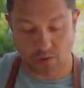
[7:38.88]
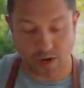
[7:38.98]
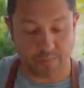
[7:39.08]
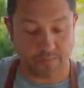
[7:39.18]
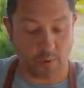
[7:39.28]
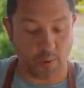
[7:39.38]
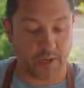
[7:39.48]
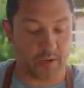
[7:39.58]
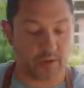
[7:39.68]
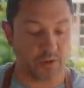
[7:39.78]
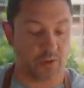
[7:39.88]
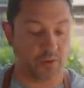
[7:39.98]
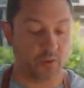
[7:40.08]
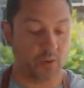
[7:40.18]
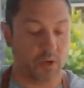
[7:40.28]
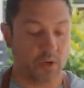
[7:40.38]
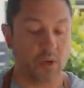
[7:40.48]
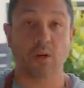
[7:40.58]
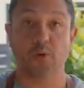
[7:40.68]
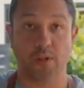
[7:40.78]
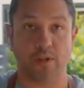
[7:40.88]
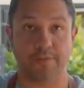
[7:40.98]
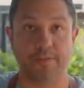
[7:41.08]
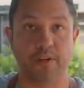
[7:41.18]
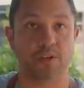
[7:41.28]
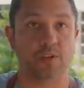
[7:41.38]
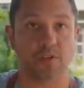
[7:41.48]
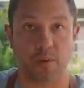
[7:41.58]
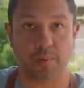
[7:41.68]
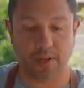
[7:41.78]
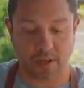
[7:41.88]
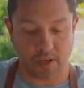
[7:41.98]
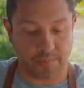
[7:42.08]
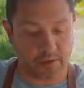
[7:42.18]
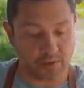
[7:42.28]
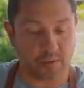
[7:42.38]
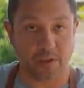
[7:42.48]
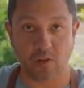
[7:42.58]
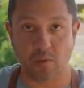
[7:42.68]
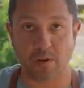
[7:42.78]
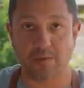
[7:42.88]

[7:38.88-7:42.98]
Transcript: right before we get into grilling our fish, start plating up, this is gonna be a little bit